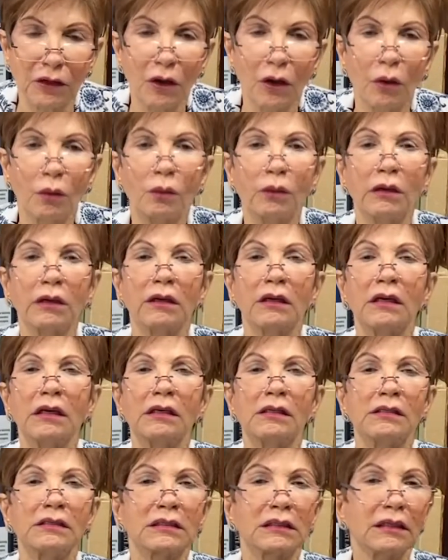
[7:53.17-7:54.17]
Where
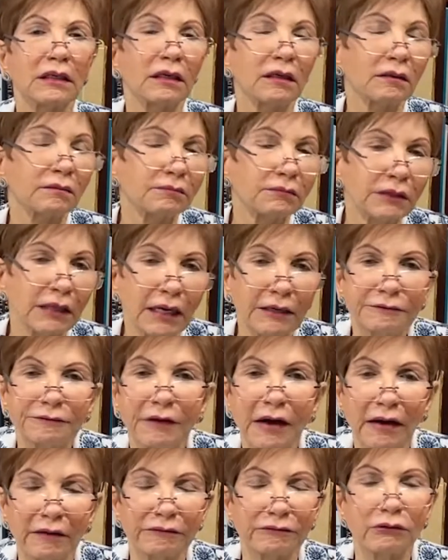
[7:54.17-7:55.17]
is
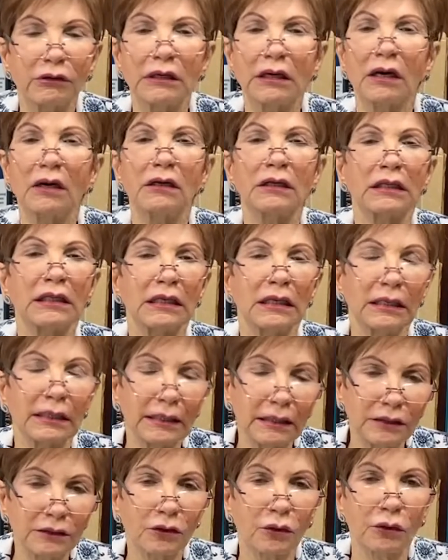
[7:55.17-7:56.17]
AFAF? Where are the
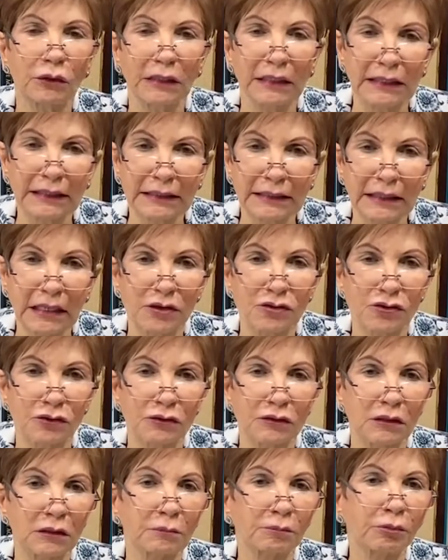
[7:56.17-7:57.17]
other
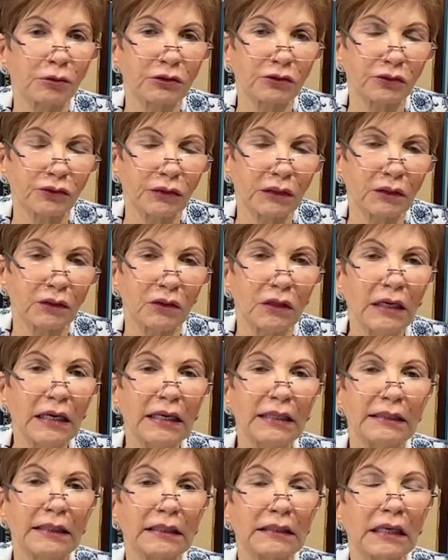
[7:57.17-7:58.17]
organizations in Puerto Rico
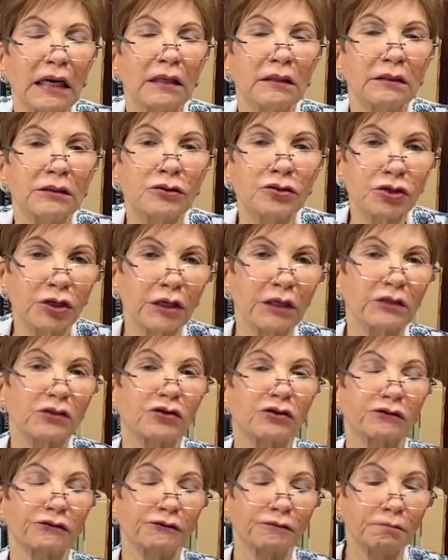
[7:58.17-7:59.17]
that are in charge
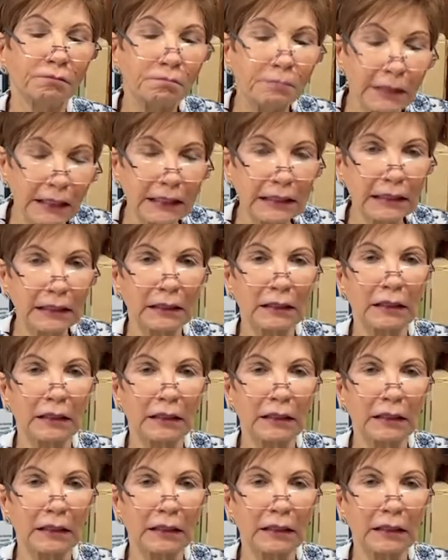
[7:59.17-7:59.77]
of making